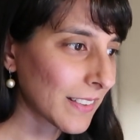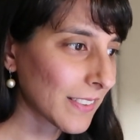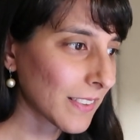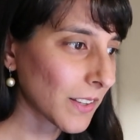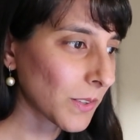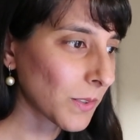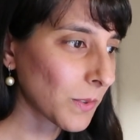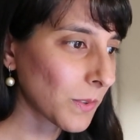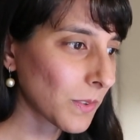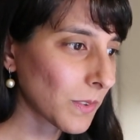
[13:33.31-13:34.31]

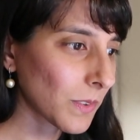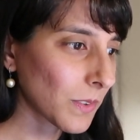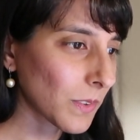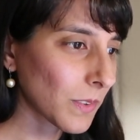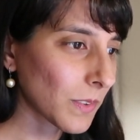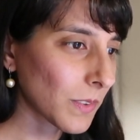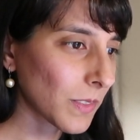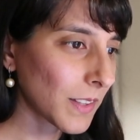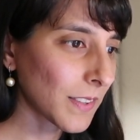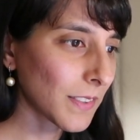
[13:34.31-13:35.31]
So
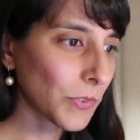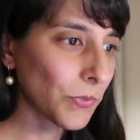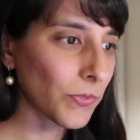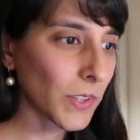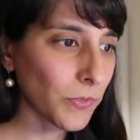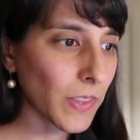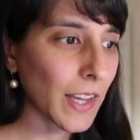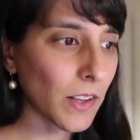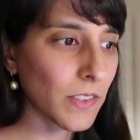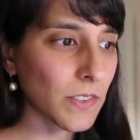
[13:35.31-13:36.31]
this is a fifth
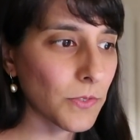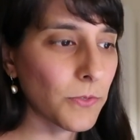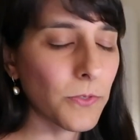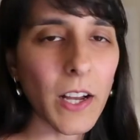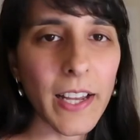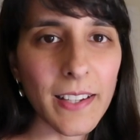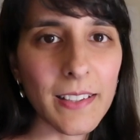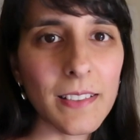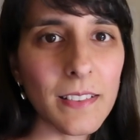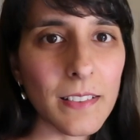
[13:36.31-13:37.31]
house
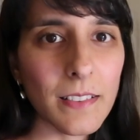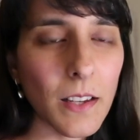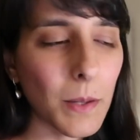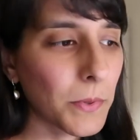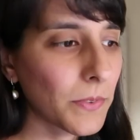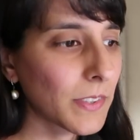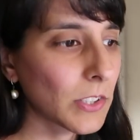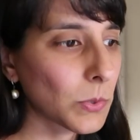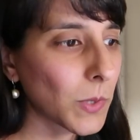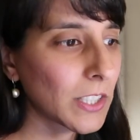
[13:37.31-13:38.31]
fire type of
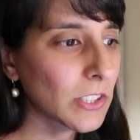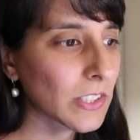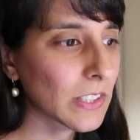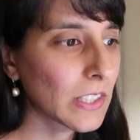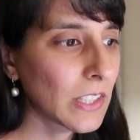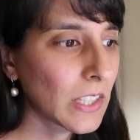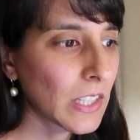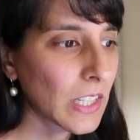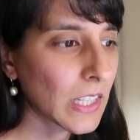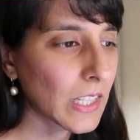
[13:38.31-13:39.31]
situation.
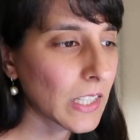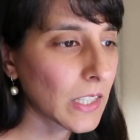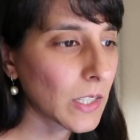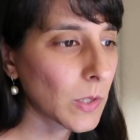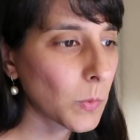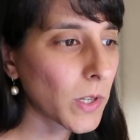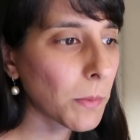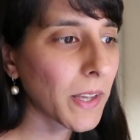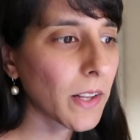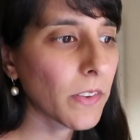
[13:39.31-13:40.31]
Uh, what
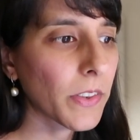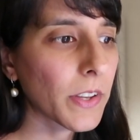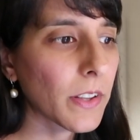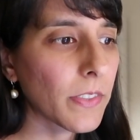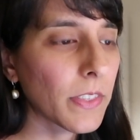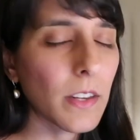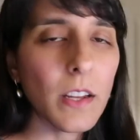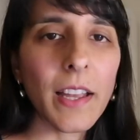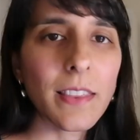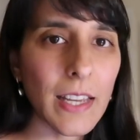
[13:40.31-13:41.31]
about
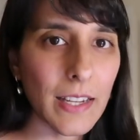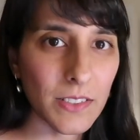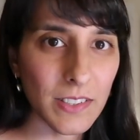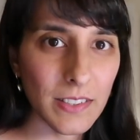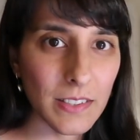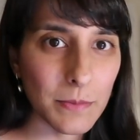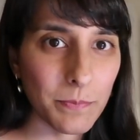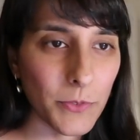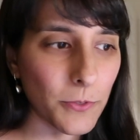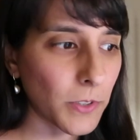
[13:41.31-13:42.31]
ninth house
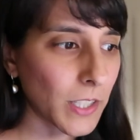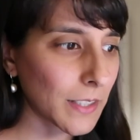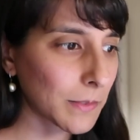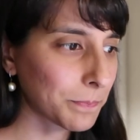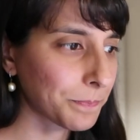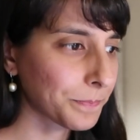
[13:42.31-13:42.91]
fire?